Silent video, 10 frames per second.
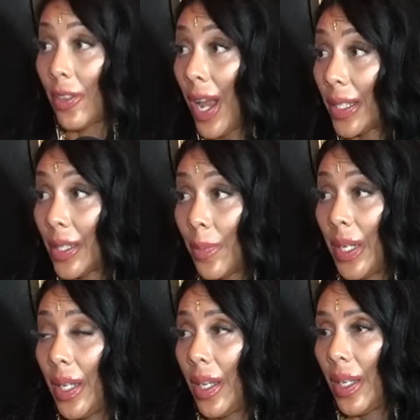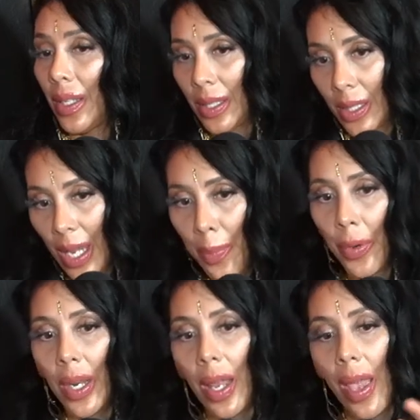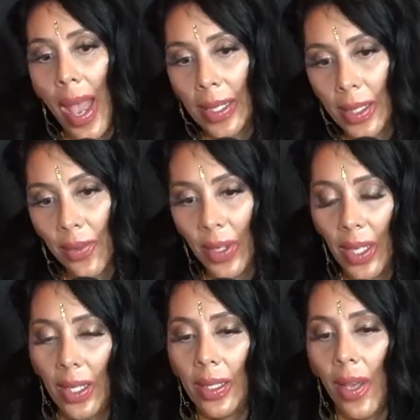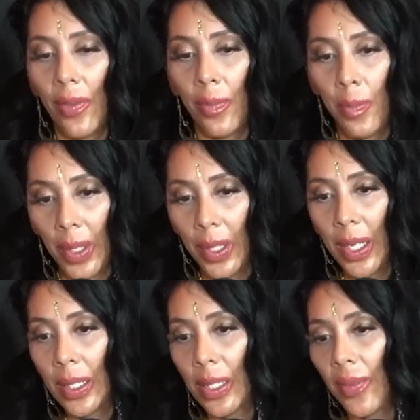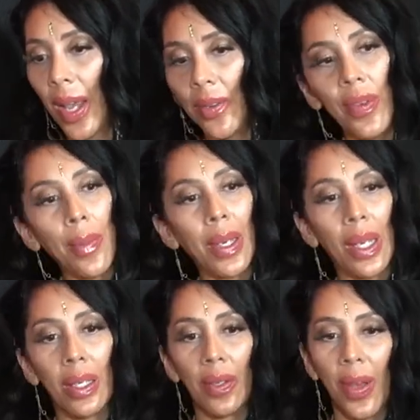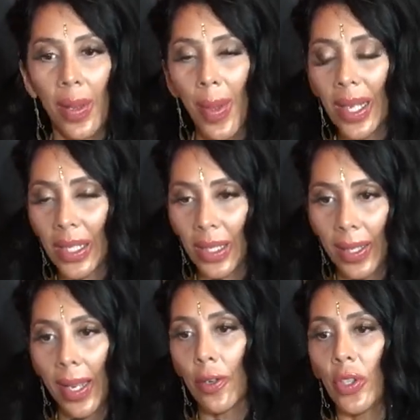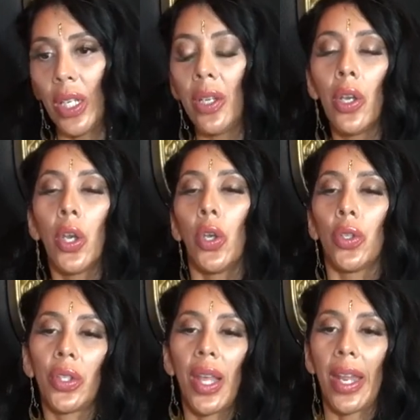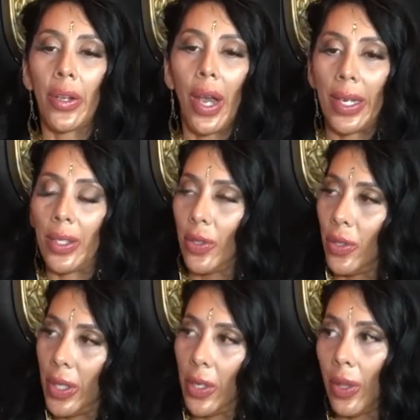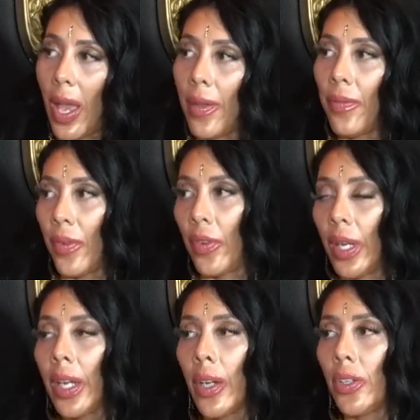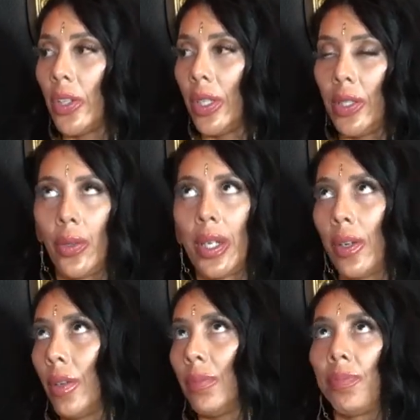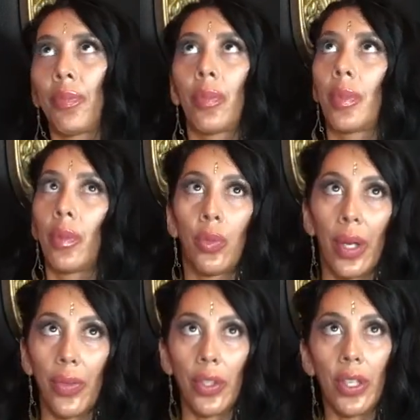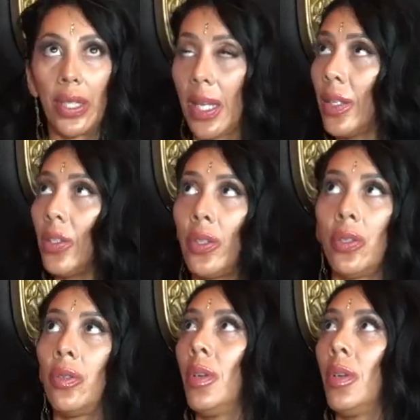has to be separate activities of building divine feminine divine masculine energy so that you guys are doing your life over here she's doing her whatever she's into